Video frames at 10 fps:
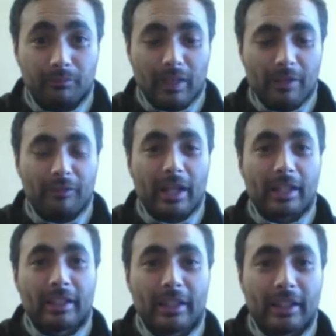if I
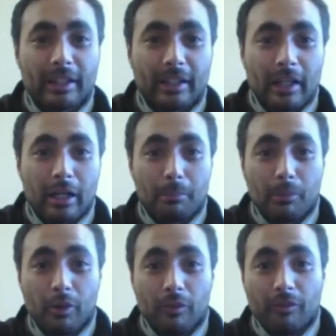click uh,
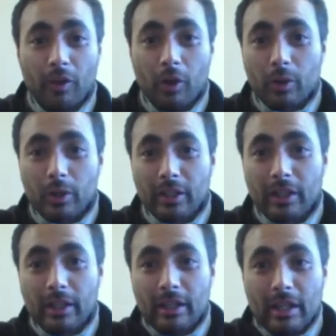move forward
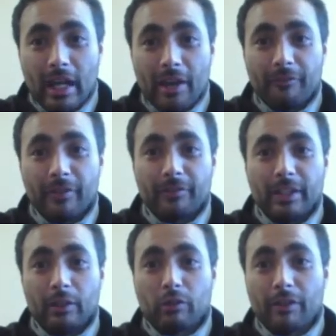at
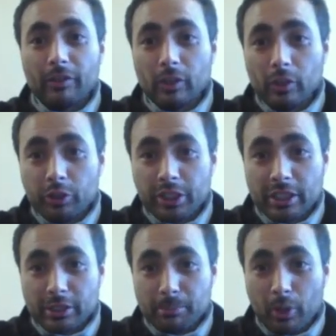50
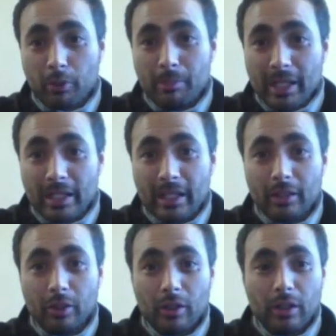revolutions per minute,
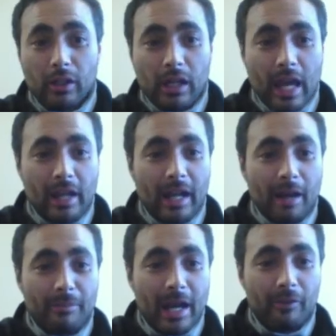and
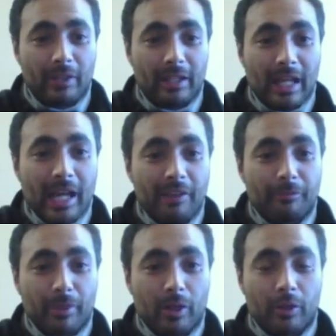I'm now in
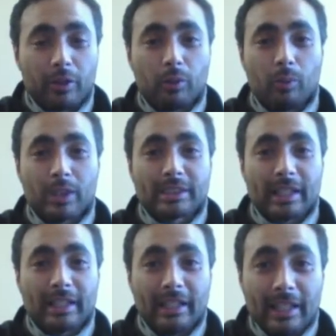live mode. Once
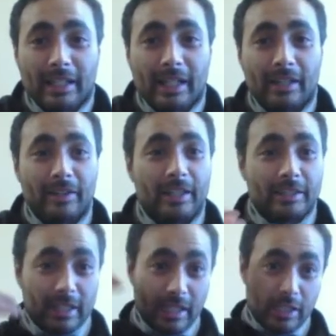I click on
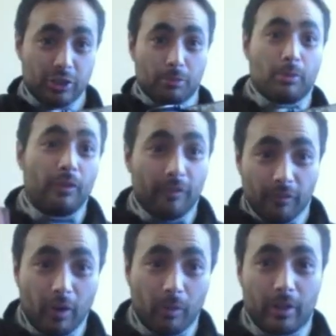this, it should move
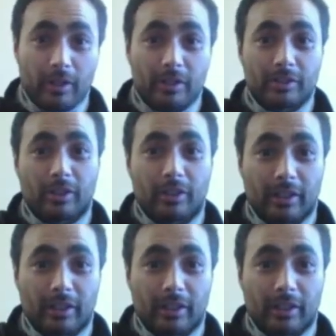forward. So I'm